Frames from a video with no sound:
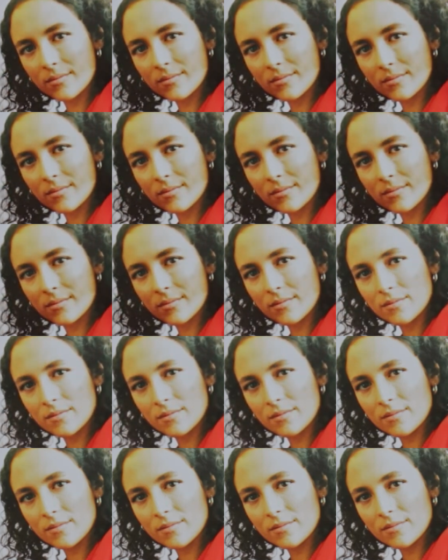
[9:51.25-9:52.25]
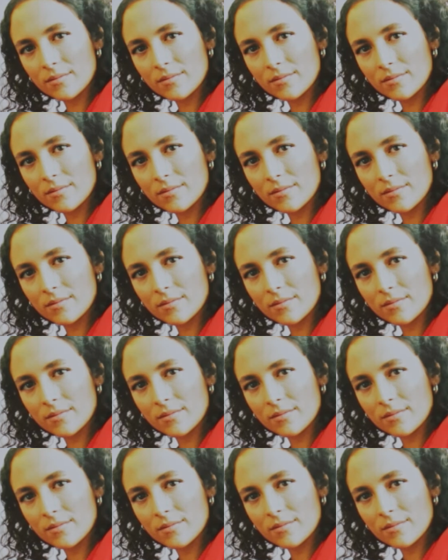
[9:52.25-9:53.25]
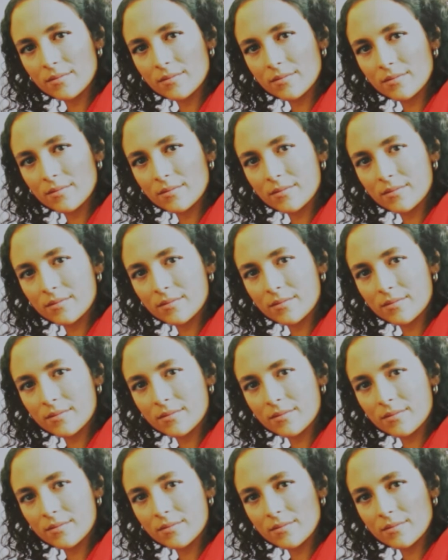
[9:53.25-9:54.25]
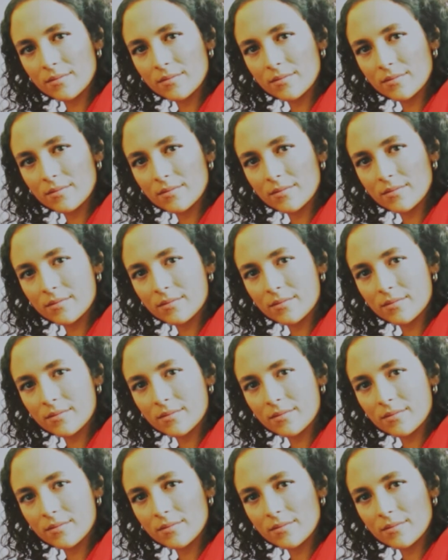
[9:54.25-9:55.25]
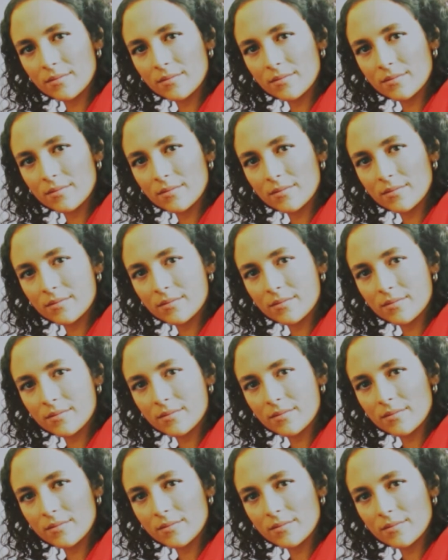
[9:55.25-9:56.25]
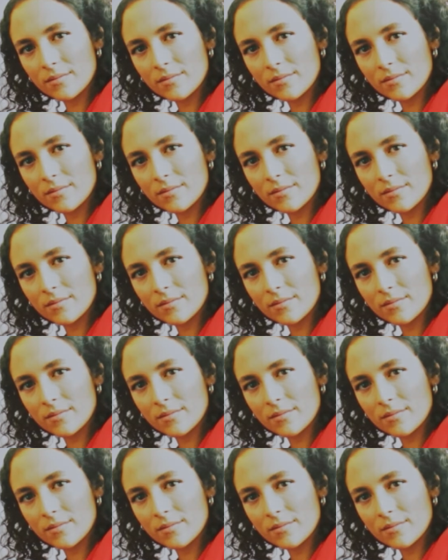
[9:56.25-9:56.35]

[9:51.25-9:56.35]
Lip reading: No one is speaking in this clip.